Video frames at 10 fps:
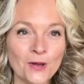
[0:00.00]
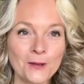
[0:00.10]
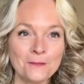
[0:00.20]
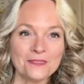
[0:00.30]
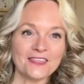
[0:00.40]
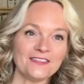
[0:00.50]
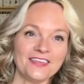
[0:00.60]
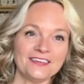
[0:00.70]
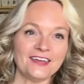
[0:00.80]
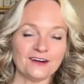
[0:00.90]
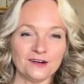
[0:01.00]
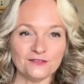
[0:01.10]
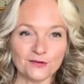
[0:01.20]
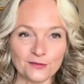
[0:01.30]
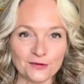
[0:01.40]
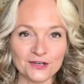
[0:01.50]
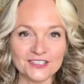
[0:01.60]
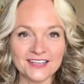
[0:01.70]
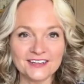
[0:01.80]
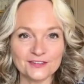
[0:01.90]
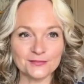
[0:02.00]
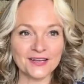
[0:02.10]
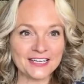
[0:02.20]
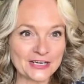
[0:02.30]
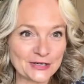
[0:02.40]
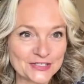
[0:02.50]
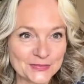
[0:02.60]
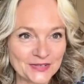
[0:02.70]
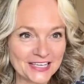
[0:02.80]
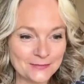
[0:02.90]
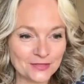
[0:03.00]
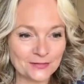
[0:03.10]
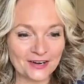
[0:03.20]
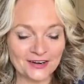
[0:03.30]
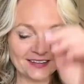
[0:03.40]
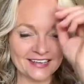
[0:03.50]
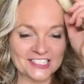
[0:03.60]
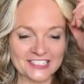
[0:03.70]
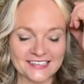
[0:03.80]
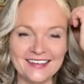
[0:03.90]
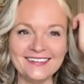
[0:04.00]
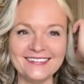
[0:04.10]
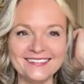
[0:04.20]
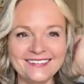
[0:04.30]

hope that they carry forward for many years and we keep them in our collection.